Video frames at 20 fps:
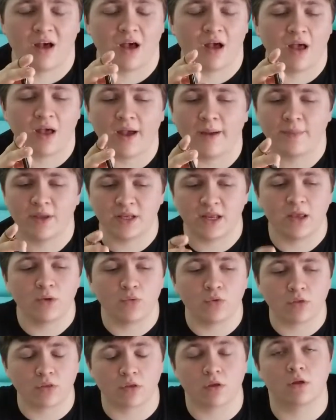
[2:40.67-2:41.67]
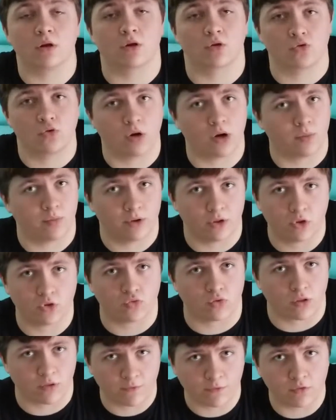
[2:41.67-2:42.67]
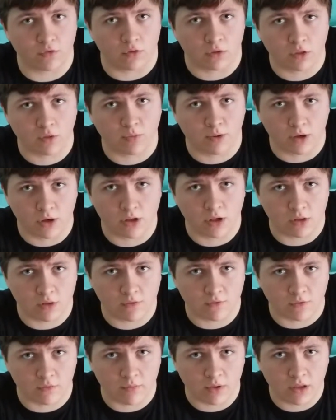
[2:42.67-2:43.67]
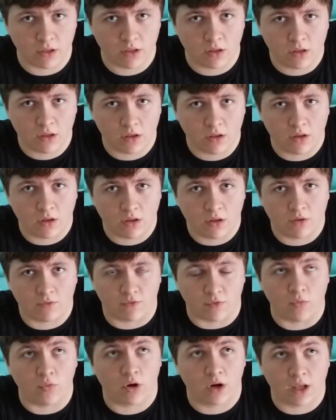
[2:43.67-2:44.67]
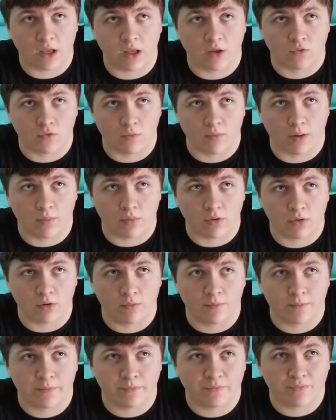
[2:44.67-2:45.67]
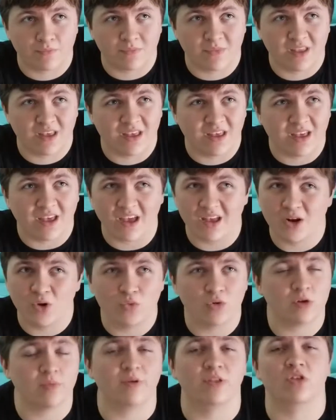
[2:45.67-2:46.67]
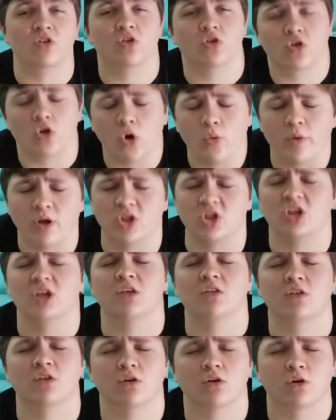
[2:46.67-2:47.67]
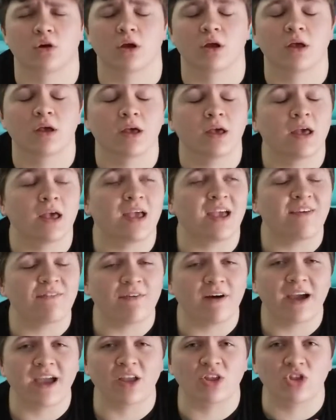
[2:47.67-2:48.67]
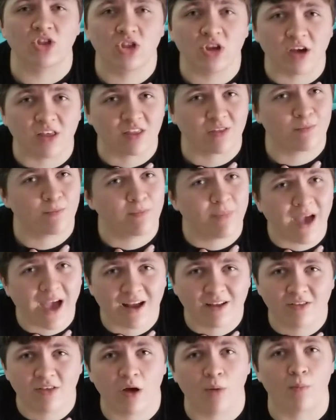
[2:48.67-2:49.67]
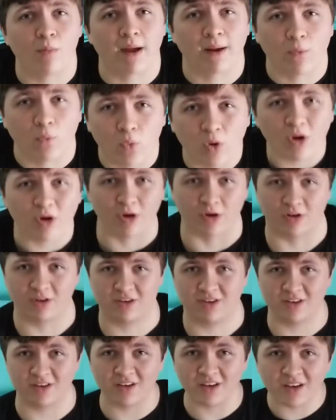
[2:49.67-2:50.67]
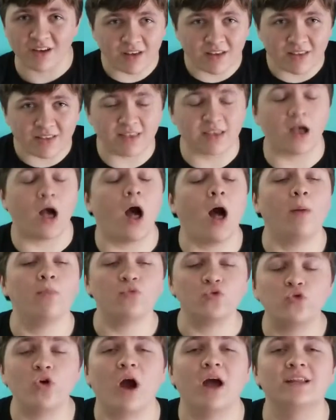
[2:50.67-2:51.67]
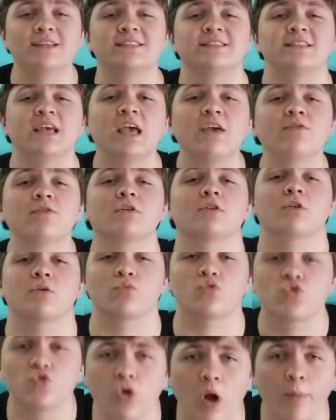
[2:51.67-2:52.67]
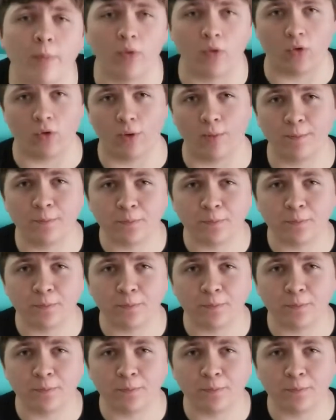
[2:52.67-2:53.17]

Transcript: I mean, it was an incredibly stressful experience for me, from what I can remember. And it would have been so much easier if I had just backed up my work. See, I'm trying to save you some trouble.